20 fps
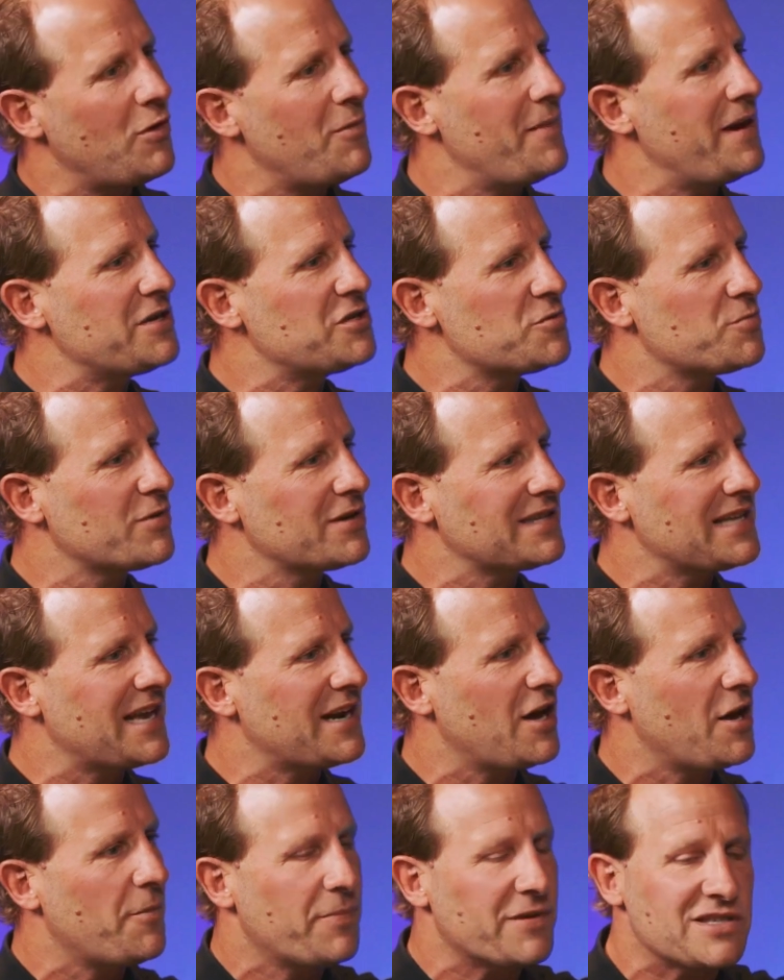made you bring that
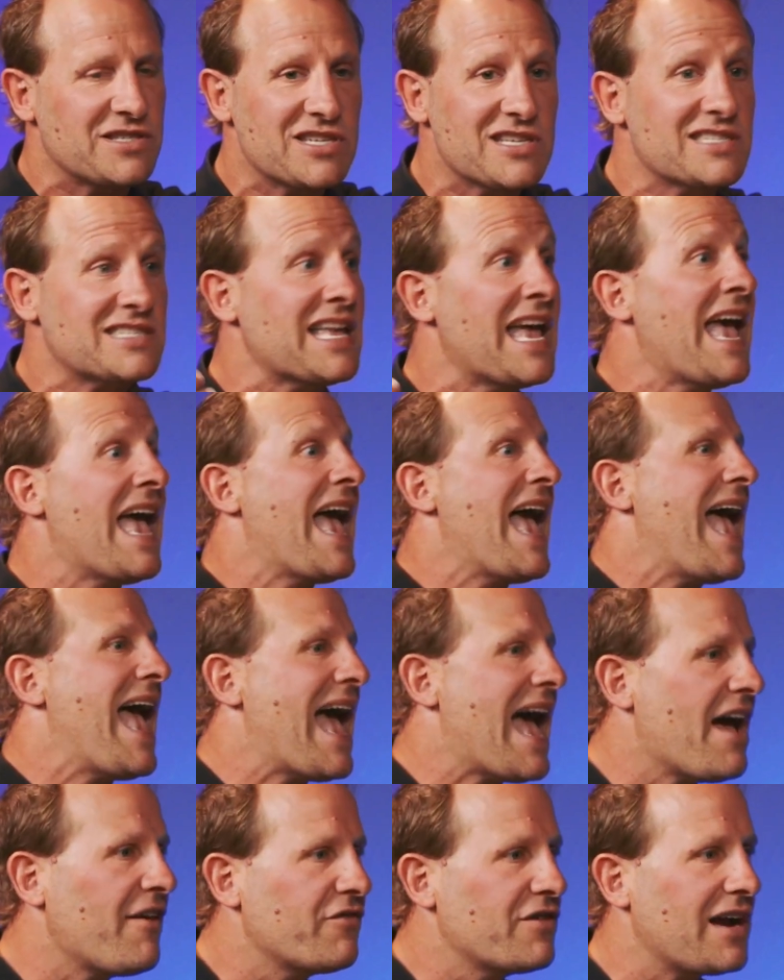up? And just
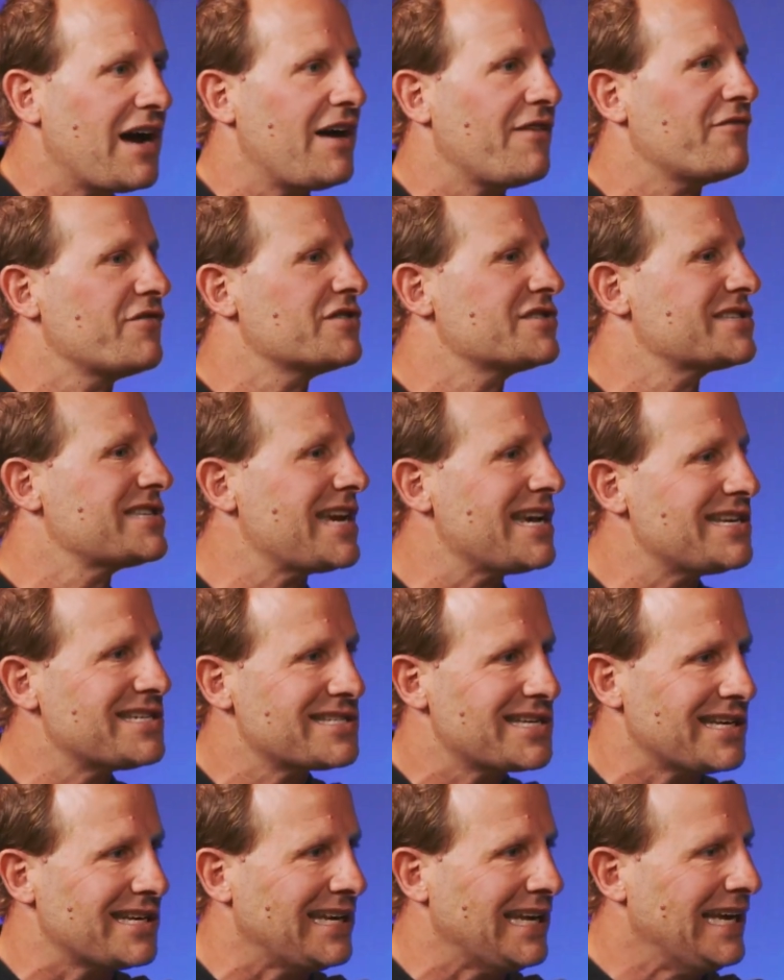have
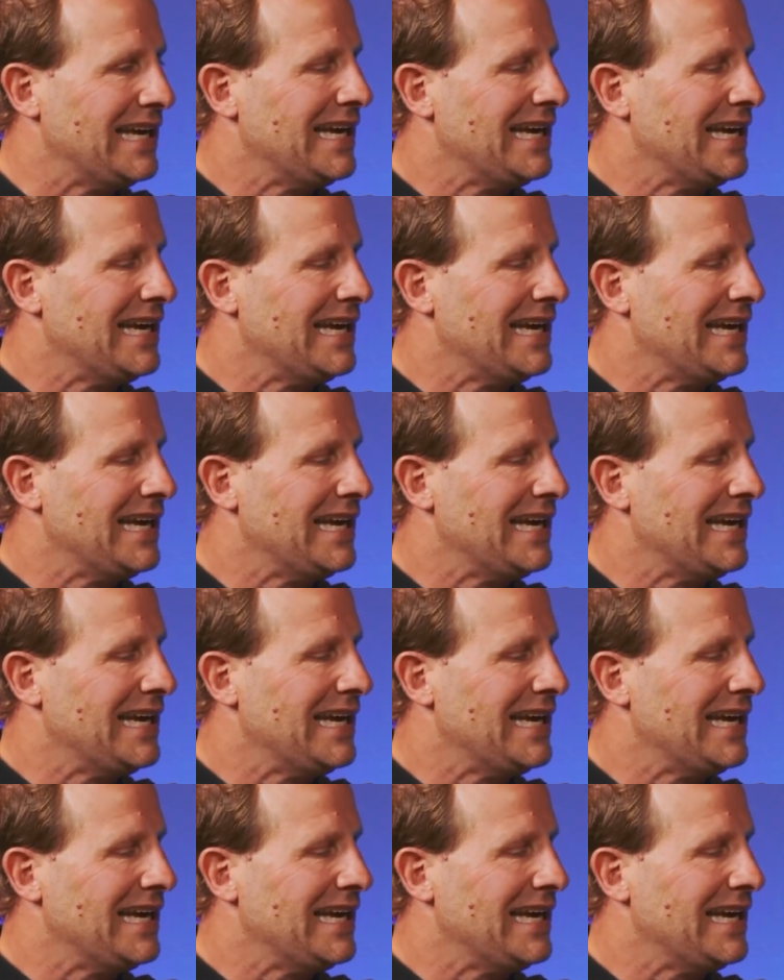conversation.